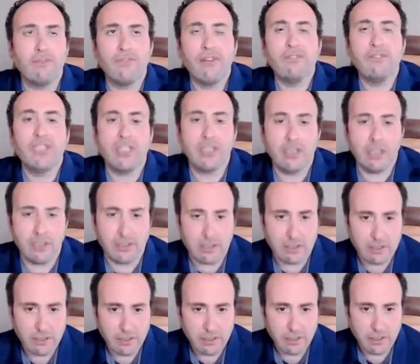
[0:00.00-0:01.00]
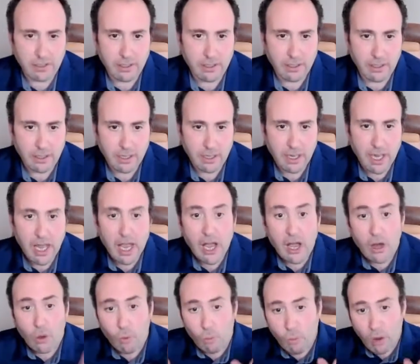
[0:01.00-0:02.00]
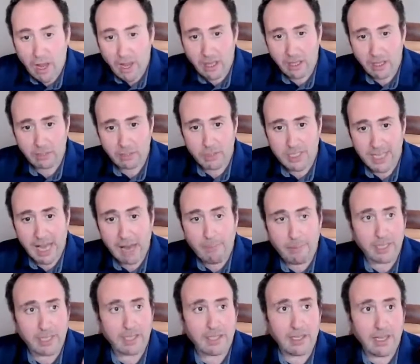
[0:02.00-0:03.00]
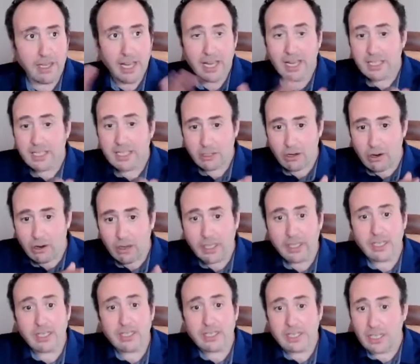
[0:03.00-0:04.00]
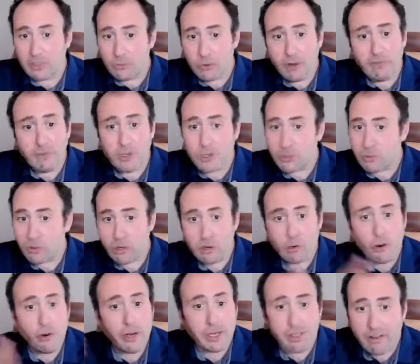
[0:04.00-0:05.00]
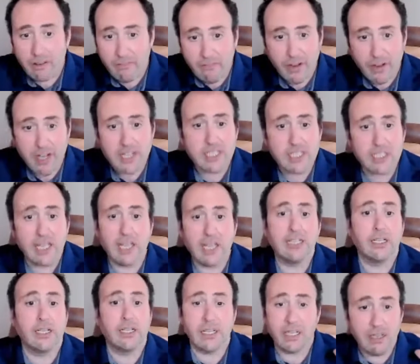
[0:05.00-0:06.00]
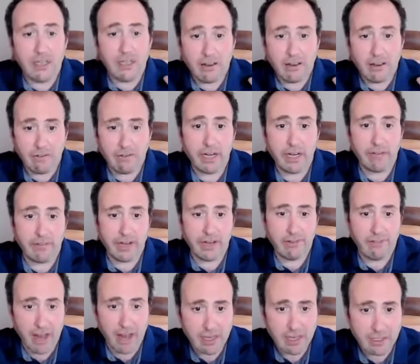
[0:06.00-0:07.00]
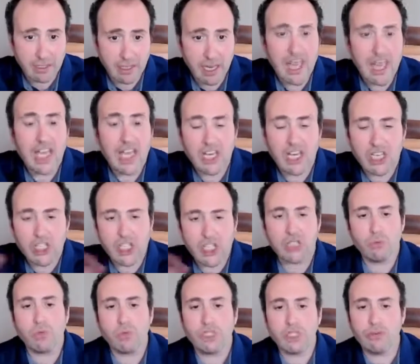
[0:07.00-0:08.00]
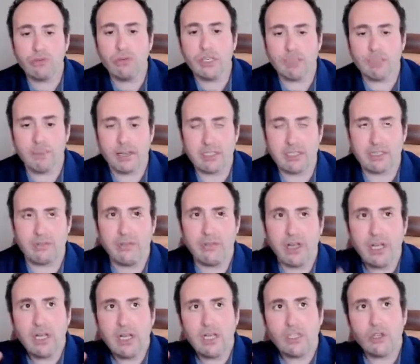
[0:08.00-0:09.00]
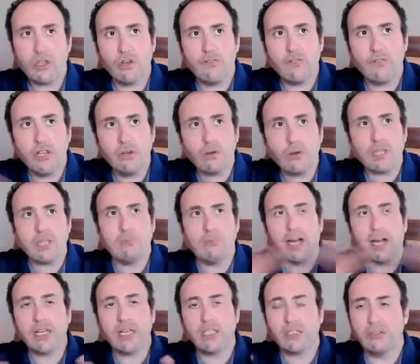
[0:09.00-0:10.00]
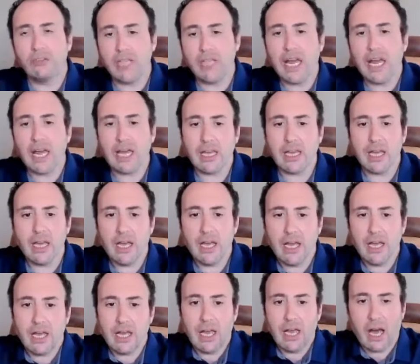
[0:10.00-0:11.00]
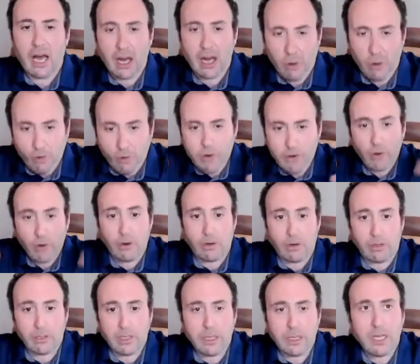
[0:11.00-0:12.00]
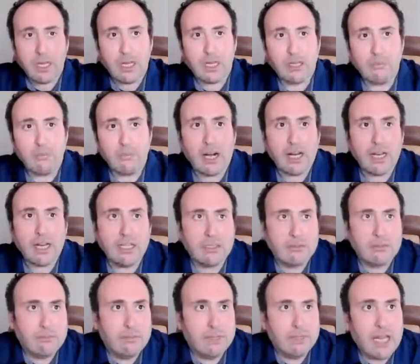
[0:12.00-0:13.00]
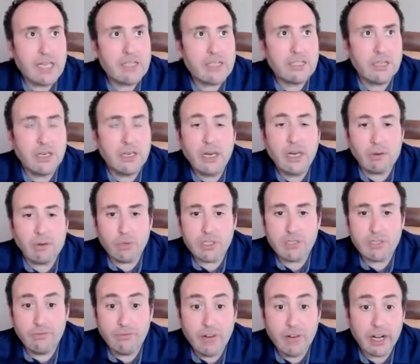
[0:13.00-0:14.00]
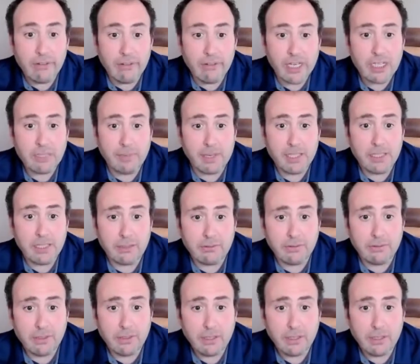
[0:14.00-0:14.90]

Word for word: 15 years. While it was happening, its earnings and revenues were growing very steadily, very, very fast. It just was too expensive. So if you look at the market today, uh, overall, the market last year was very, very expensive